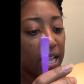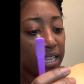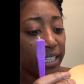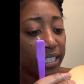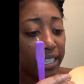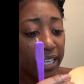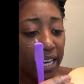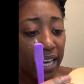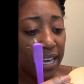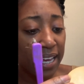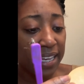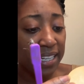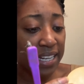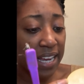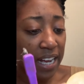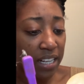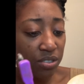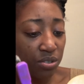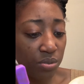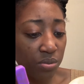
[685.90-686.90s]

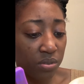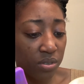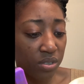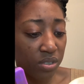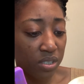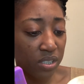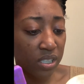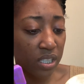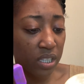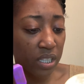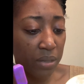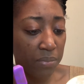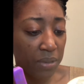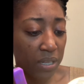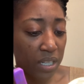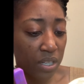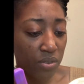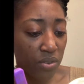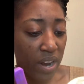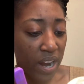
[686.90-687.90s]
Naturals
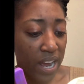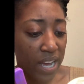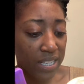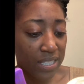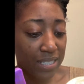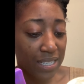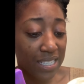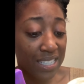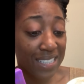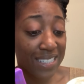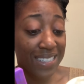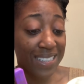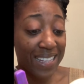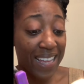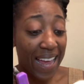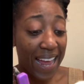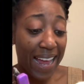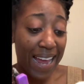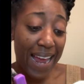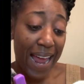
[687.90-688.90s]
Lemongrass Slay
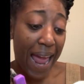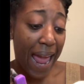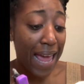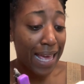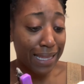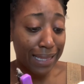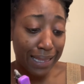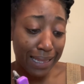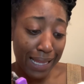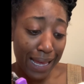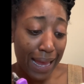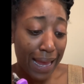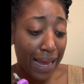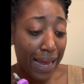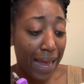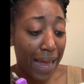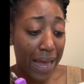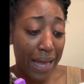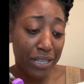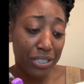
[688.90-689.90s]
and Lay Edge
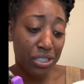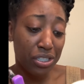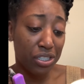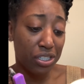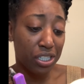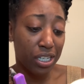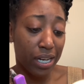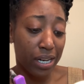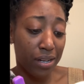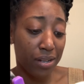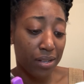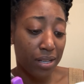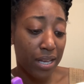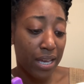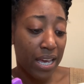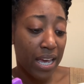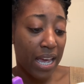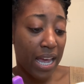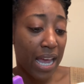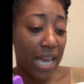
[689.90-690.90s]
Gel, and it
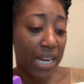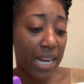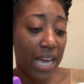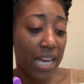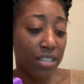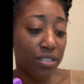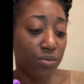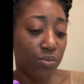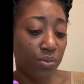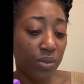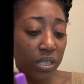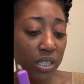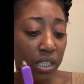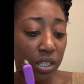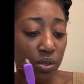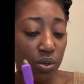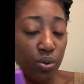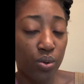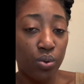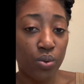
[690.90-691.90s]
has really
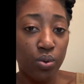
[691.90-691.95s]
cool